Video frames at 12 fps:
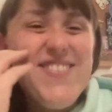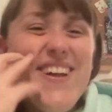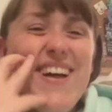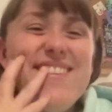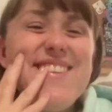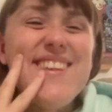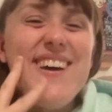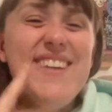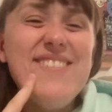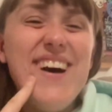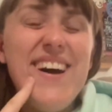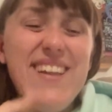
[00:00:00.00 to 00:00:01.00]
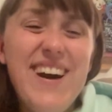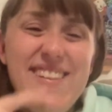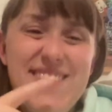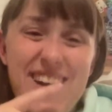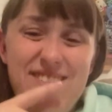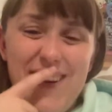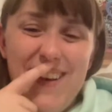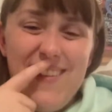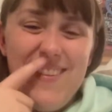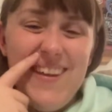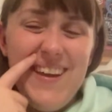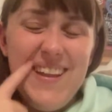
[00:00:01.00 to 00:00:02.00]
but um, I, I definitely
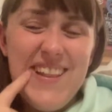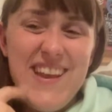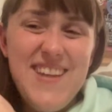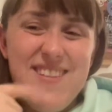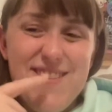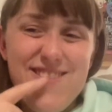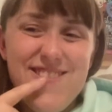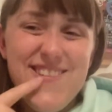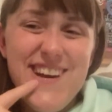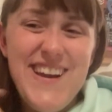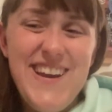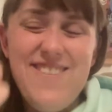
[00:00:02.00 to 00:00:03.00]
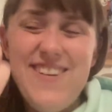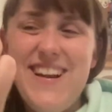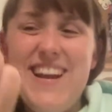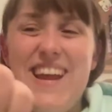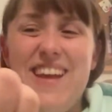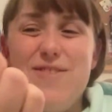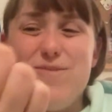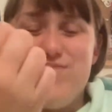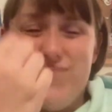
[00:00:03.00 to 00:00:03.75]
think it is really, really,